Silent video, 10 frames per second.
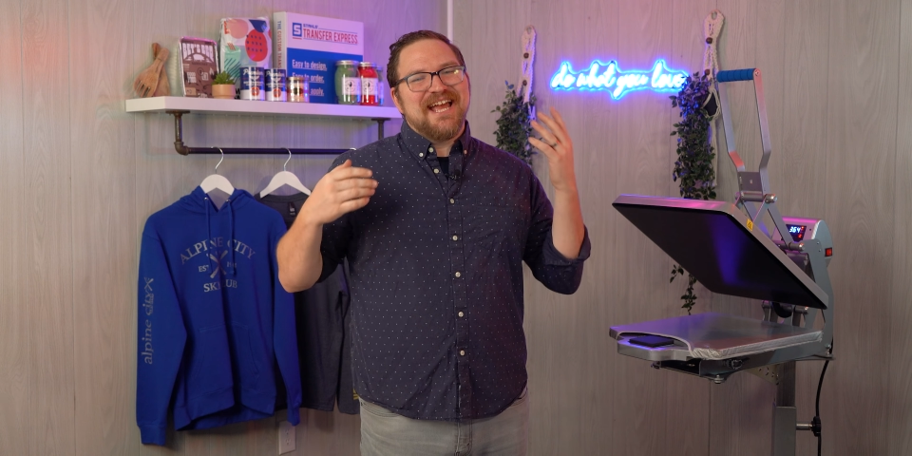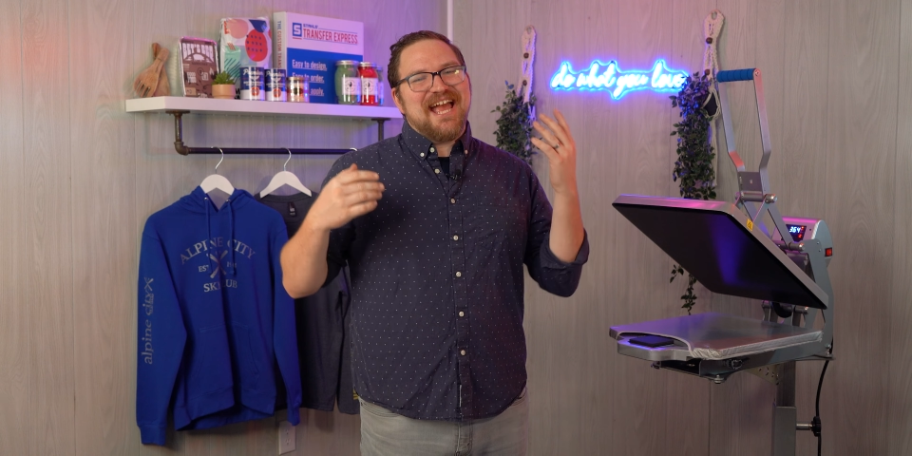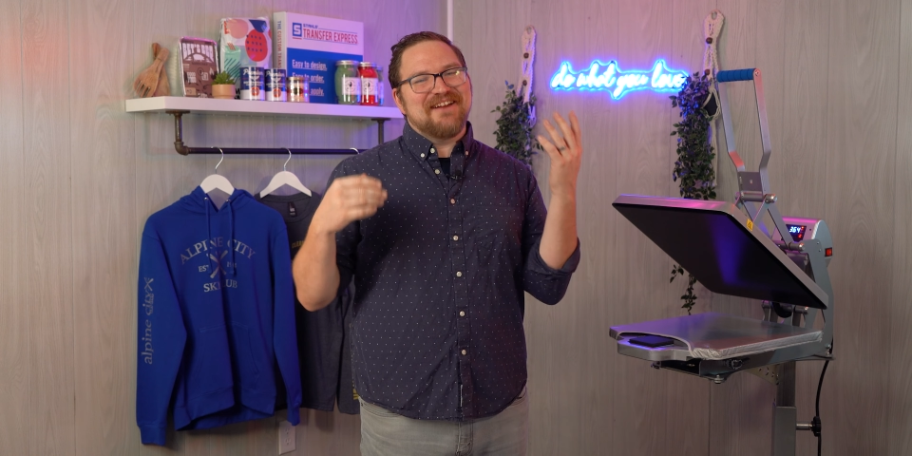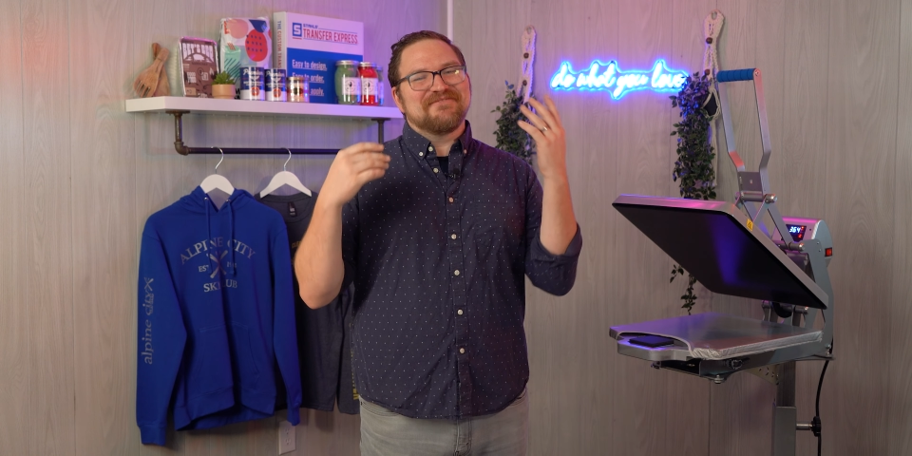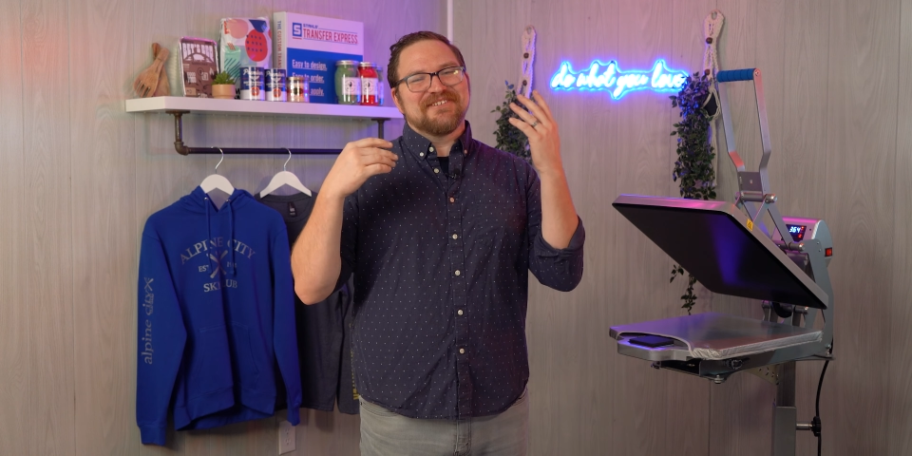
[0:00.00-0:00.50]

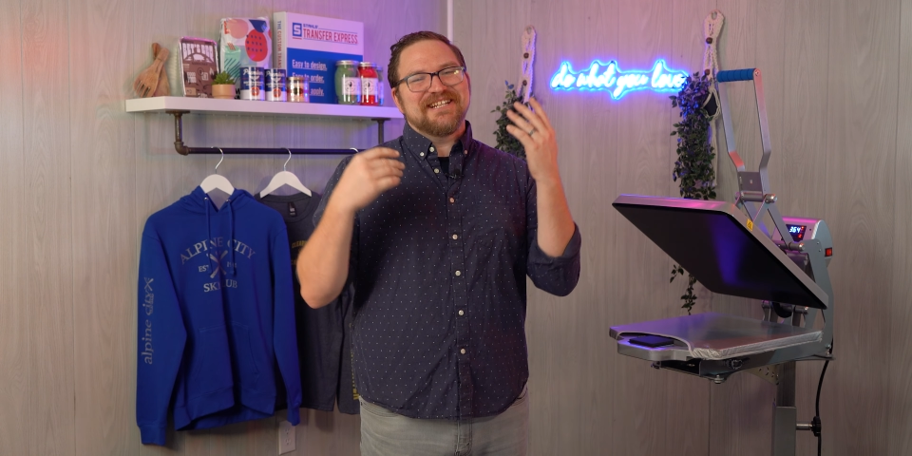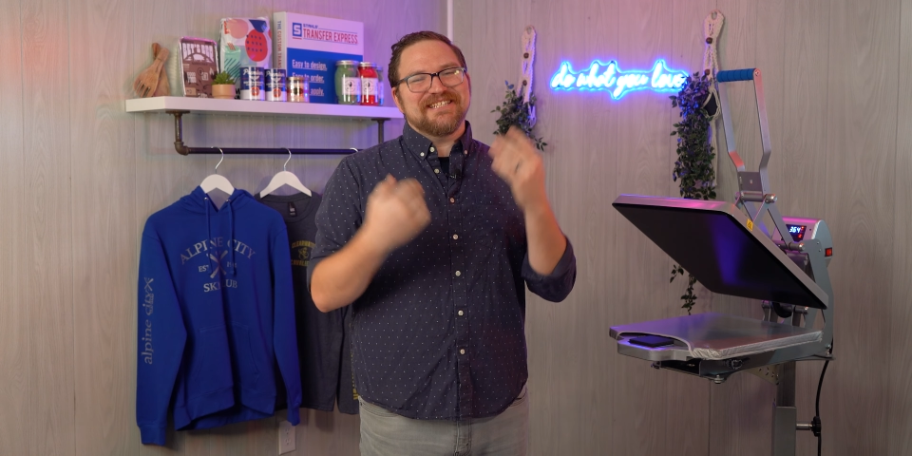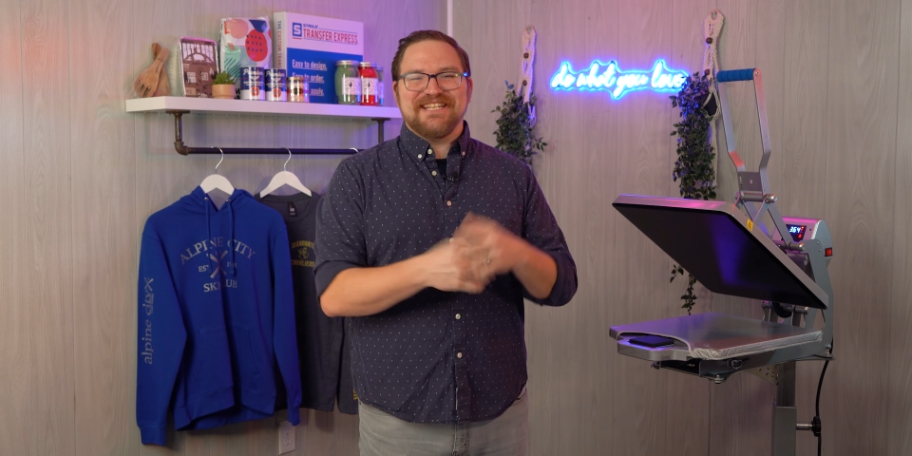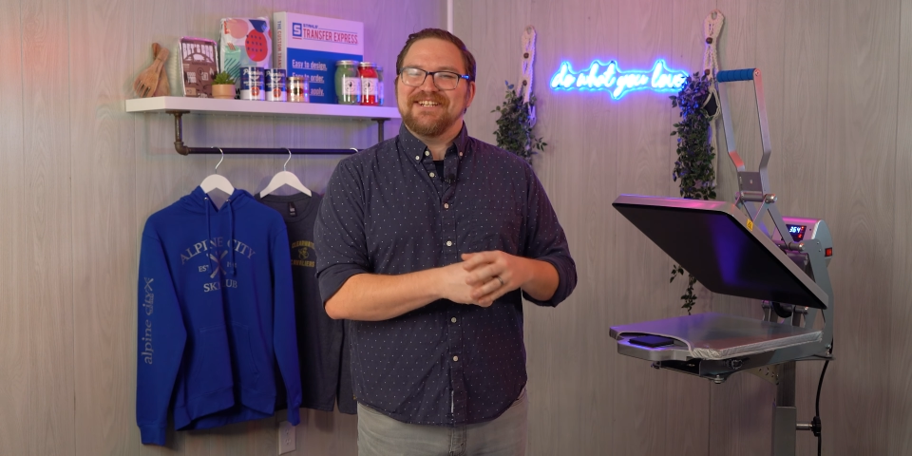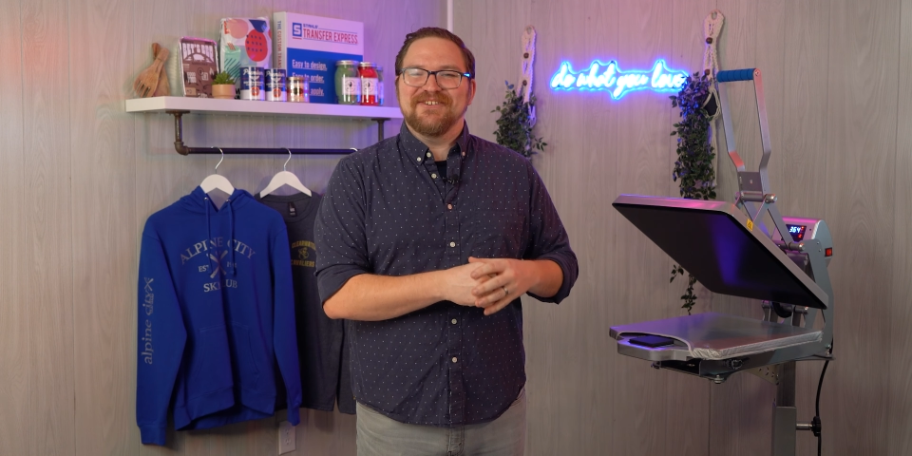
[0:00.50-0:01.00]
every
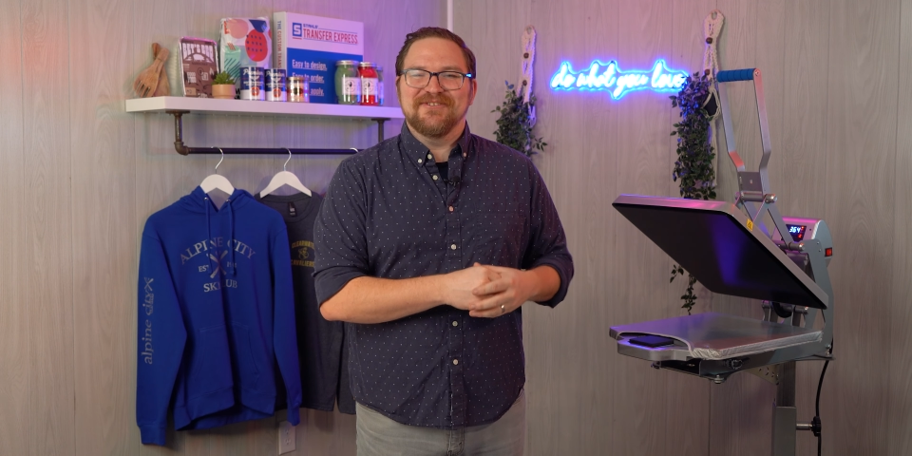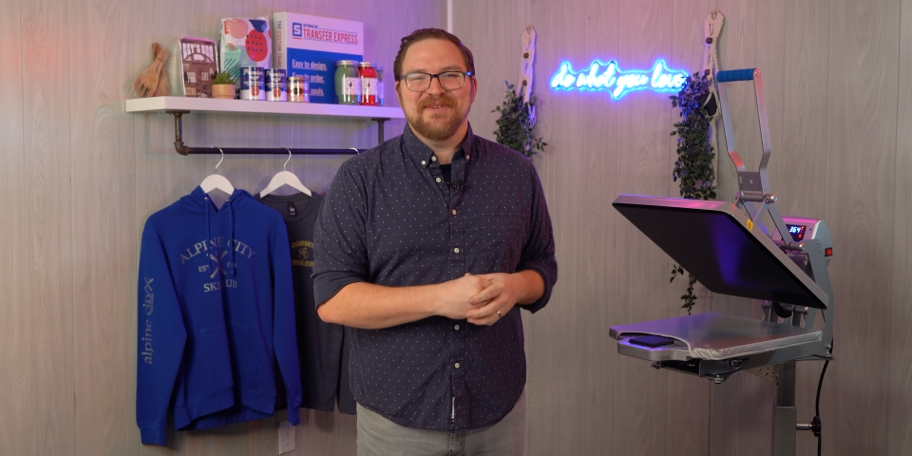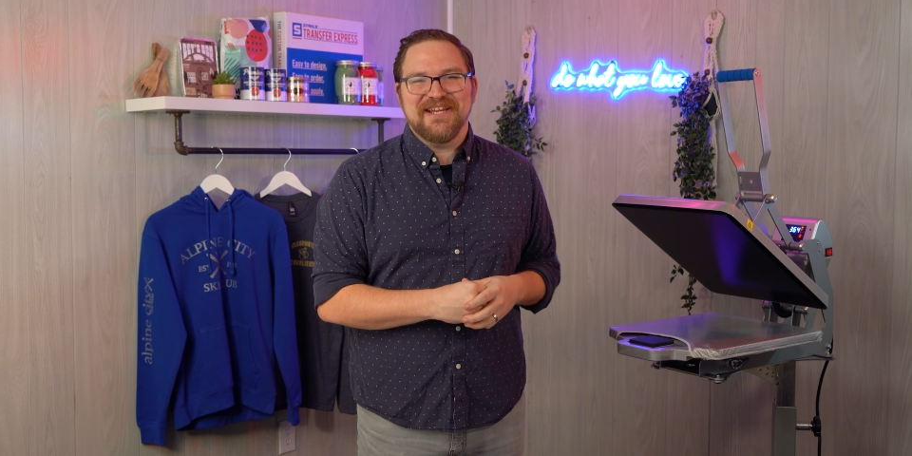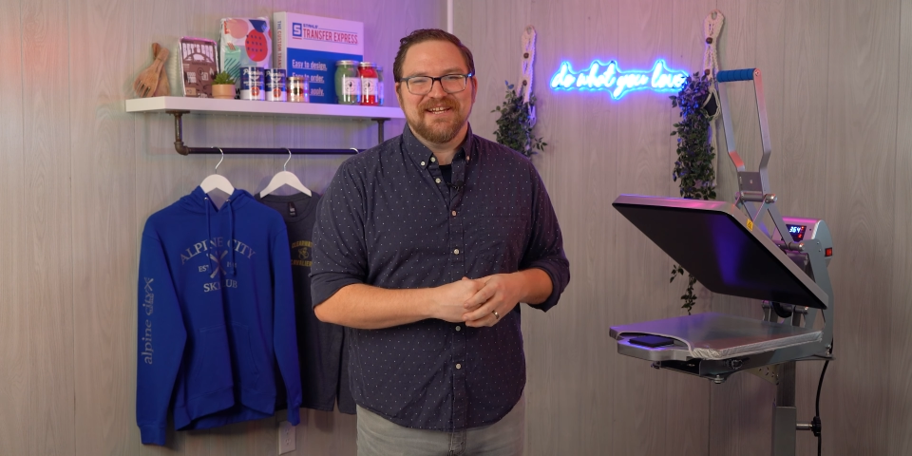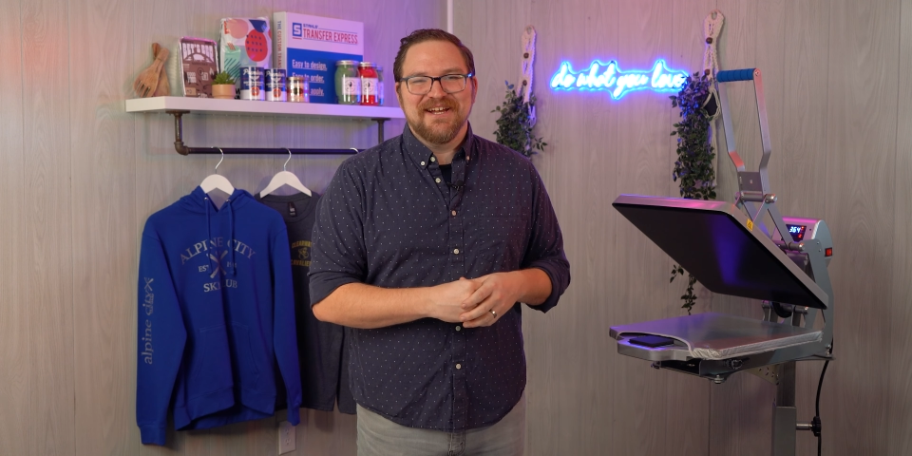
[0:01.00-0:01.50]
single
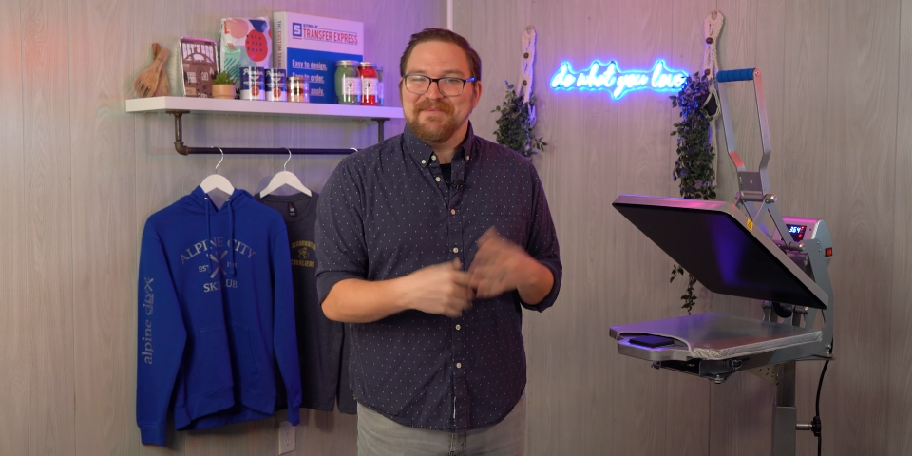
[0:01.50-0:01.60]
week.